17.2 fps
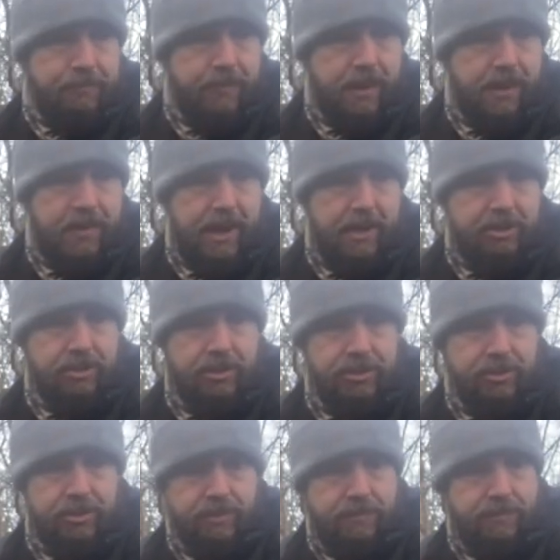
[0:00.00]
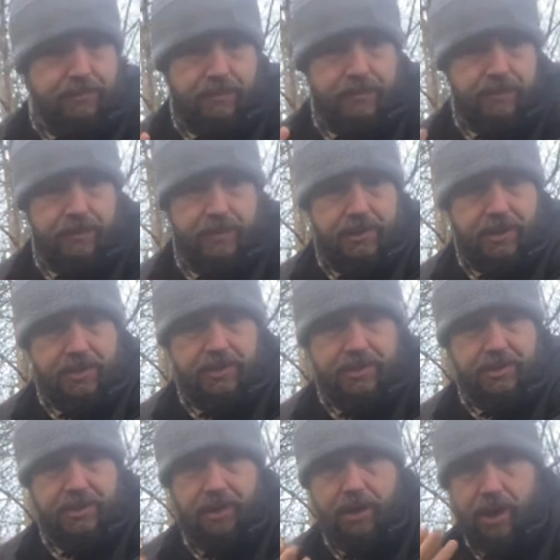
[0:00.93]
They're just
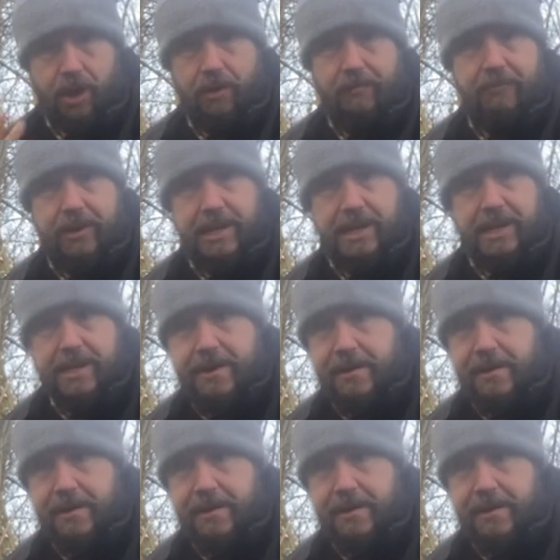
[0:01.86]
this lovely